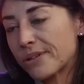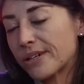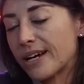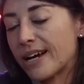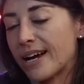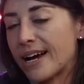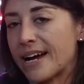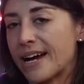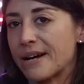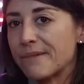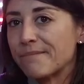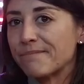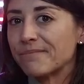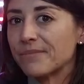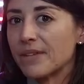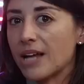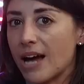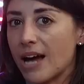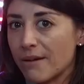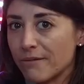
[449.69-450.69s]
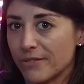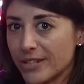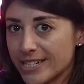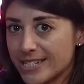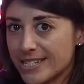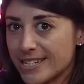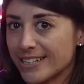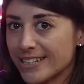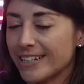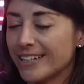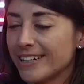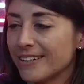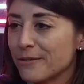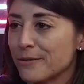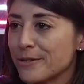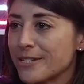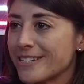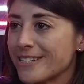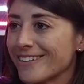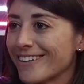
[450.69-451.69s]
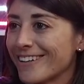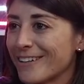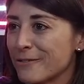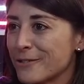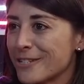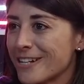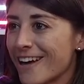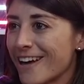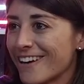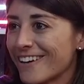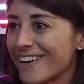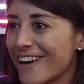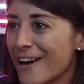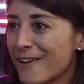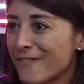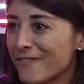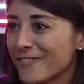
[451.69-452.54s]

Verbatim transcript: Um, obviously, it was it was not enough.